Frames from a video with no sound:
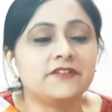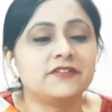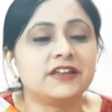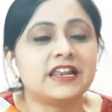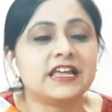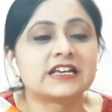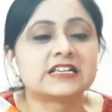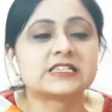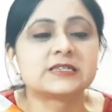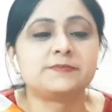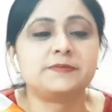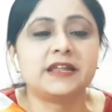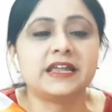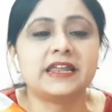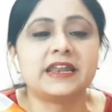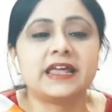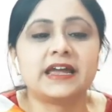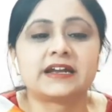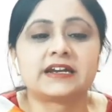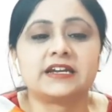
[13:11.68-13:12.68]
will
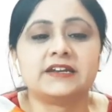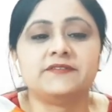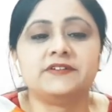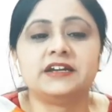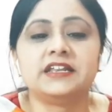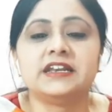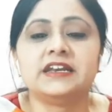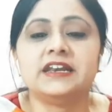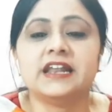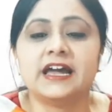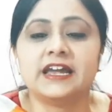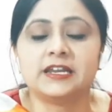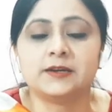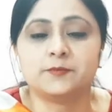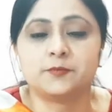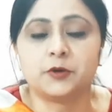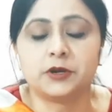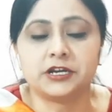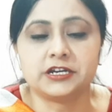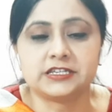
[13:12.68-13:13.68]
explain activity
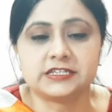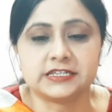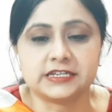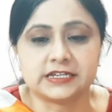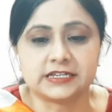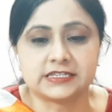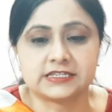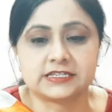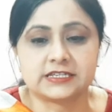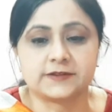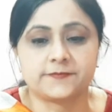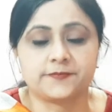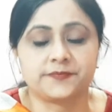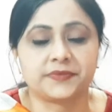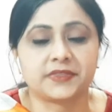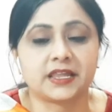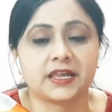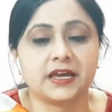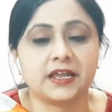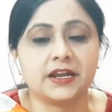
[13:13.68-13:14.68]
9.6.
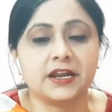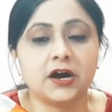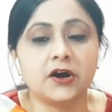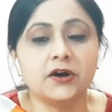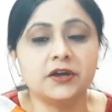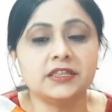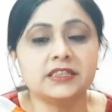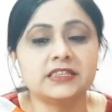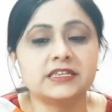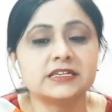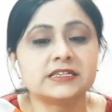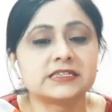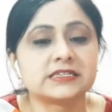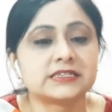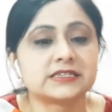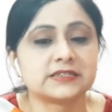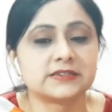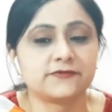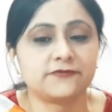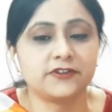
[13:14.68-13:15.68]
Now in
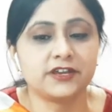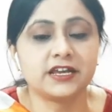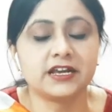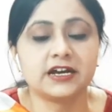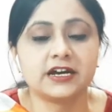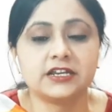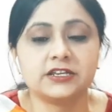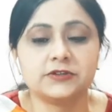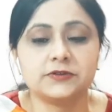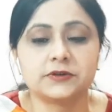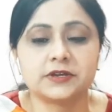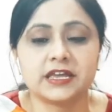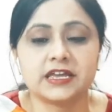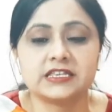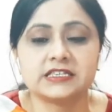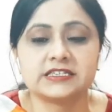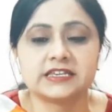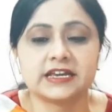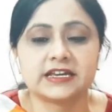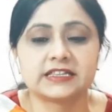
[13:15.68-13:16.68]
this figure you
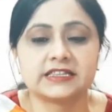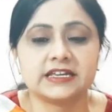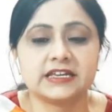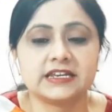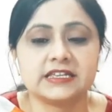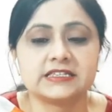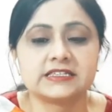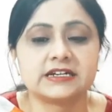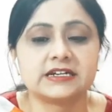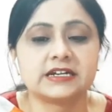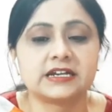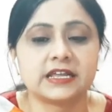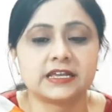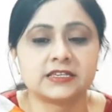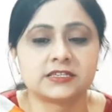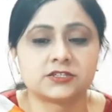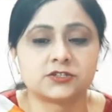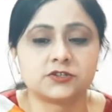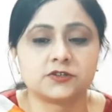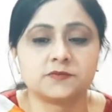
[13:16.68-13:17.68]
can check, there is a
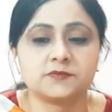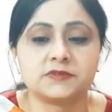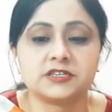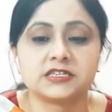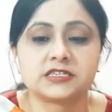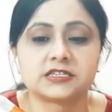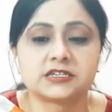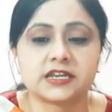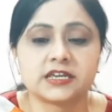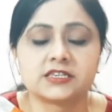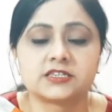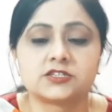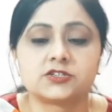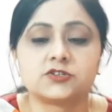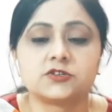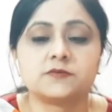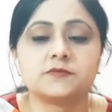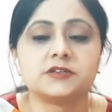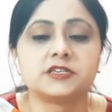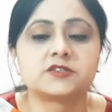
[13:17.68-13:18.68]
test tube. This test
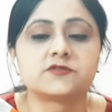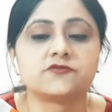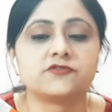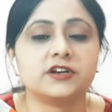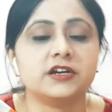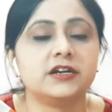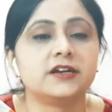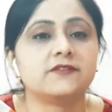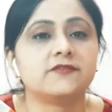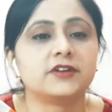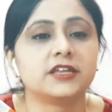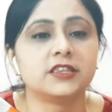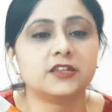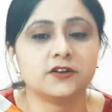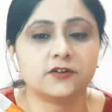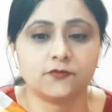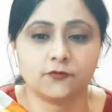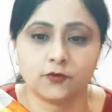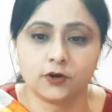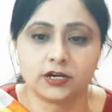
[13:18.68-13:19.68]
tube is filled with
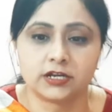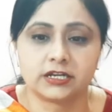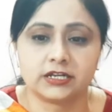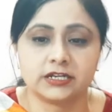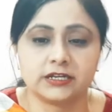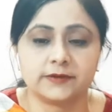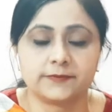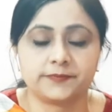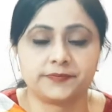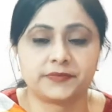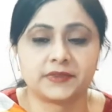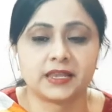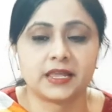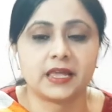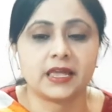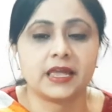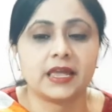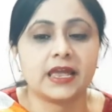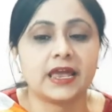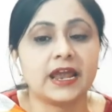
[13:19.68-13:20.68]
water,
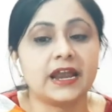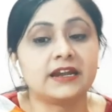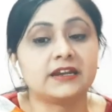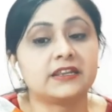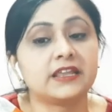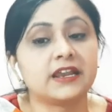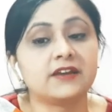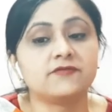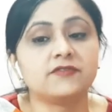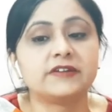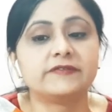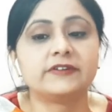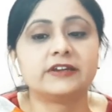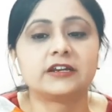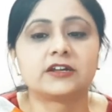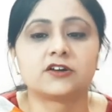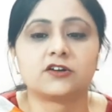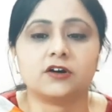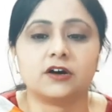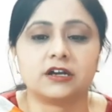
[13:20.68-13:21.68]
and then we
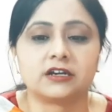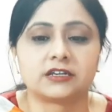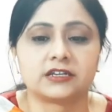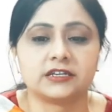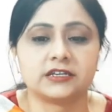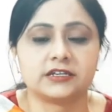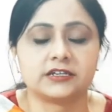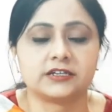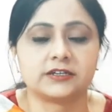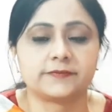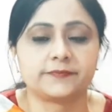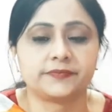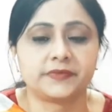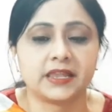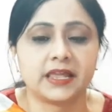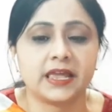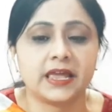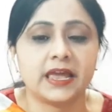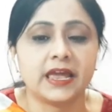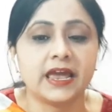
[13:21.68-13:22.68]
will cork it.
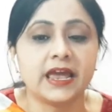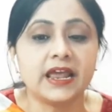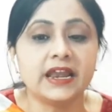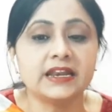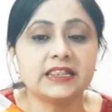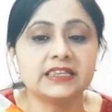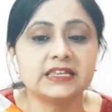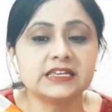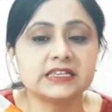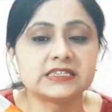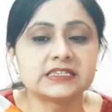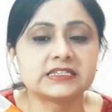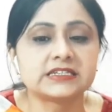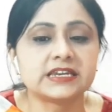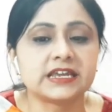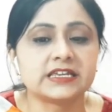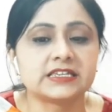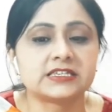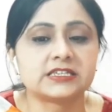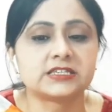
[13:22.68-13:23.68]
And this
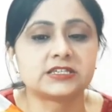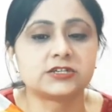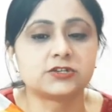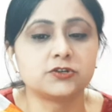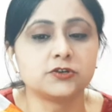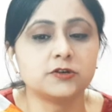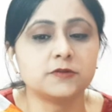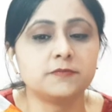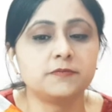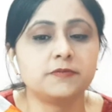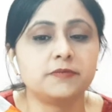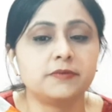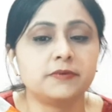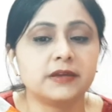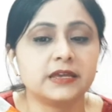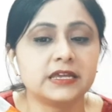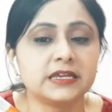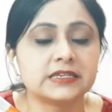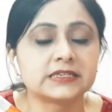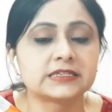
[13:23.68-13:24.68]
test tube
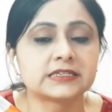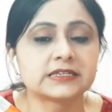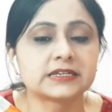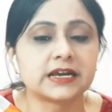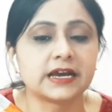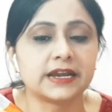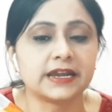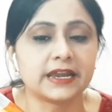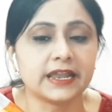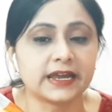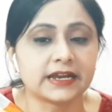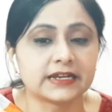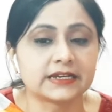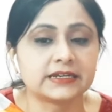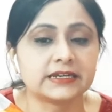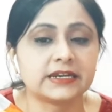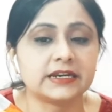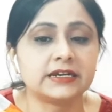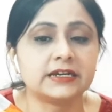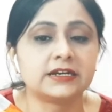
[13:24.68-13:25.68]
is
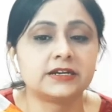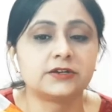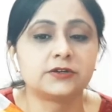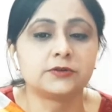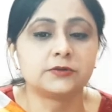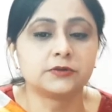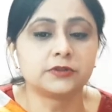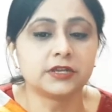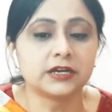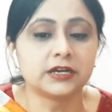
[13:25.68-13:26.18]
connected to